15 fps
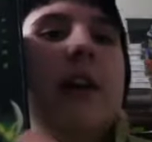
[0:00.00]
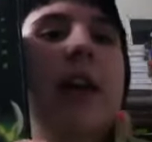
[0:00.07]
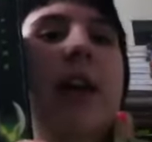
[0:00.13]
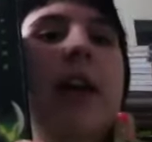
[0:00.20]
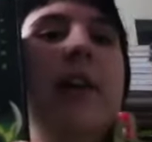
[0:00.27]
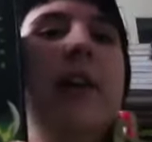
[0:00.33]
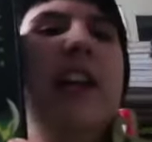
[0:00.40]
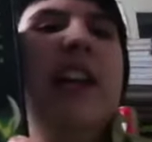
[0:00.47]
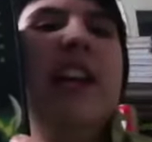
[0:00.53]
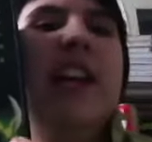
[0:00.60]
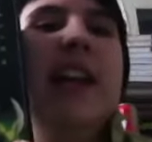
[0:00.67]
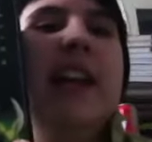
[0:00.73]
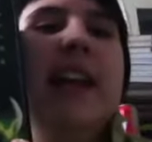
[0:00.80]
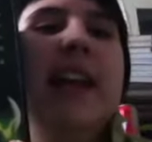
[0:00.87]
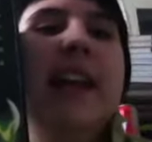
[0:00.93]
Alien
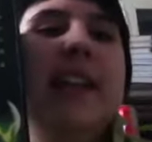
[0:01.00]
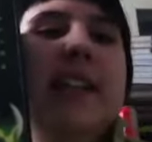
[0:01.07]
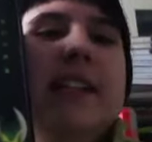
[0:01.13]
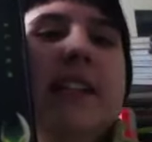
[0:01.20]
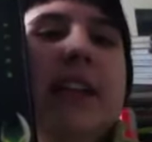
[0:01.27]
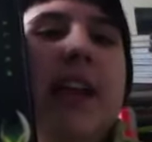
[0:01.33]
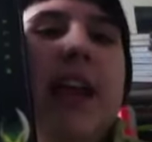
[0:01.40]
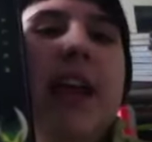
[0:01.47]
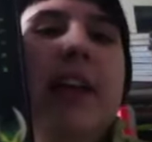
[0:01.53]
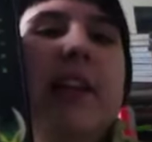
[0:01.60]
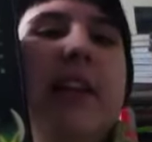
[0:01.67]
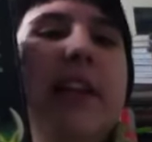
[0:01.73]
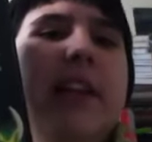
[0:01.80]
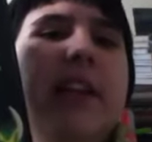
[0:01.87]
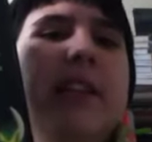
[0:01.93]
I liked.
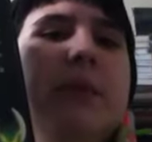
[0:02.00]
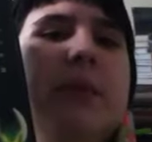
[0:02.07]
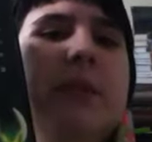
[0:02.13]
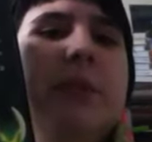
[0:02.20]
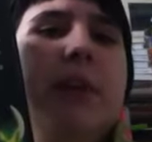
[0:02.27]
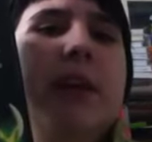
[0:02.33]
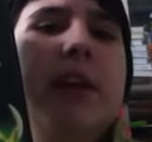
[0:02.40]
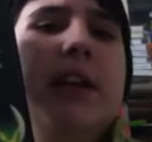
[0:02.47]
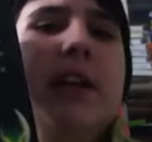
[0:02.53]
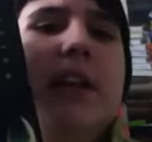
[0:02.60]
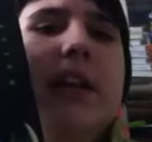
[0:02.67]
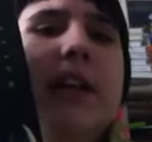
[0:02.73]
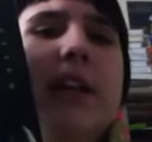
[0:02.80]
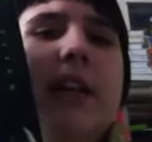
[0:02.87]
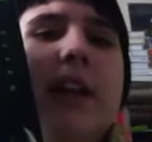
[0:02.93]
Aliens was pretty
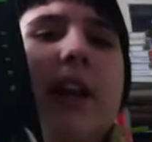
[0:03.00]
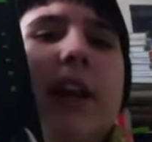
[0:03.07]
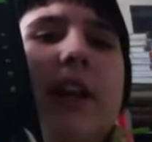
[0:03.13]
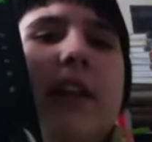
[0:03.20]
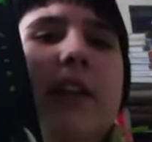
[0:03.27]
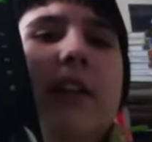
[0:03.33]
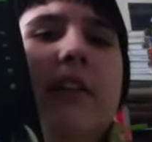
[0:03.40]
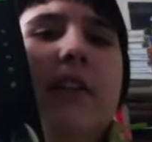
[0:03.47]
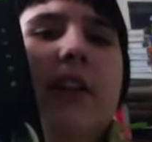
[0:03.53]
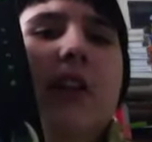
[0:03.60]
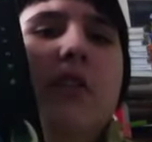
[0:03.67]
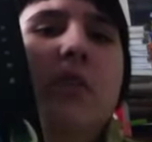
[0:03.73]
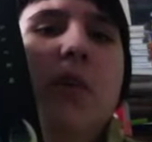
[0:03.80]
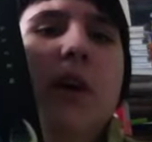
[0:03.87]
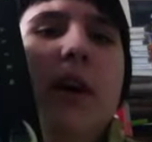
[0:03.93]
good and the
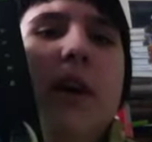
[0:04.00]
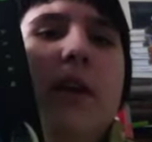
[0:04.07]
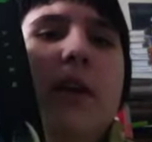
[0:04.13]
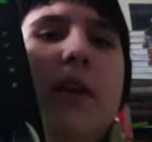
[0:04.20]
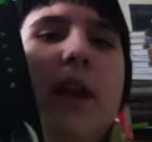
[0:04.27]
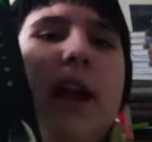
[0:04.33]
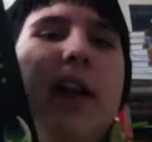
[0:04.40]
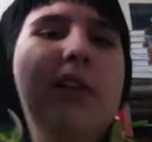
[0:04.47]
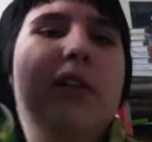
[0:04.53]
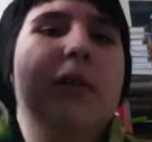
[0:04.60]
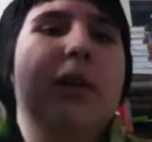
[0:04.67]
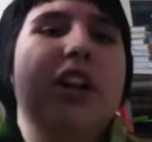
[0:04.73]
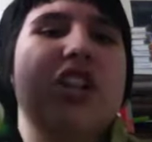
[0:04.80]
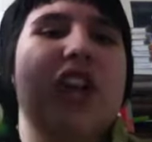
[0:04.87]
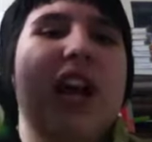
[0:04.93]
third one I only
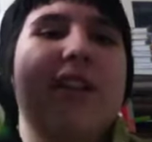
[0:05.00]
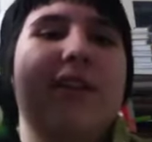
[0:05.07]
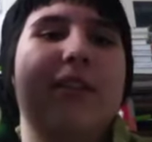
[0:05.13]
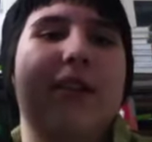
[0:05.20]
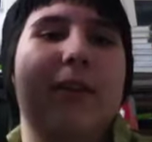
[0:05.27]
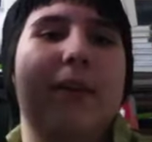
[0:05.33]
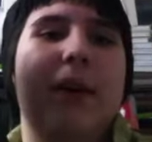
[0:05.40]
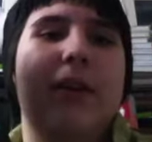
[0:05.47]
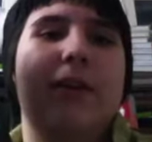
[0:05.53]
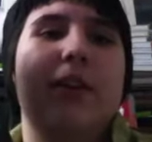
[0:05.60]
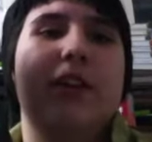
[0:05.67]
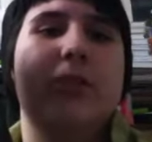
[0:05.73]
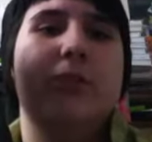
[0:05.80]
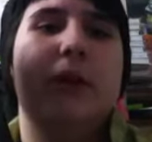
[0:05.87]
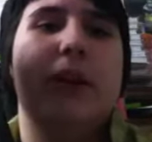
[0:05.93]
watched half of it but it
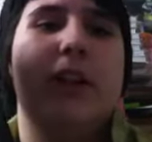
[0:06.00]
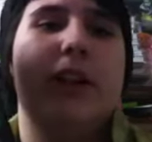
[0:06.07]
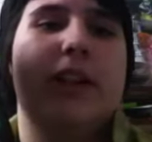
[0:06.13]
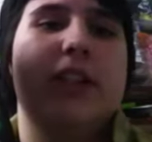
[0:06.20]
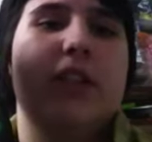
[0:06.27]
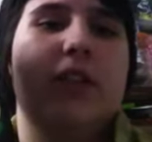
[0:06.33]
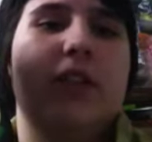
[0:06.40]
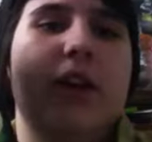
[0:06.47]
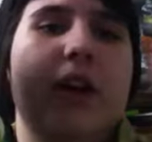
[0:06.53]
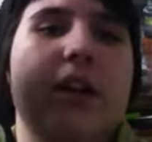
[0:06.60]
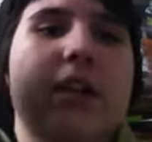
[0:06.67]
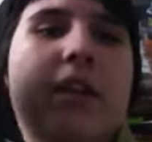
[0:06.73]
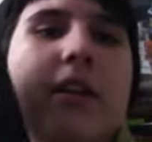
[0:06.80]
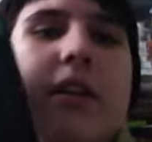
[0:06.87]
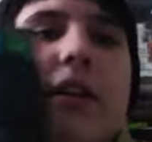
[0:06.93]
looks pretty good so far.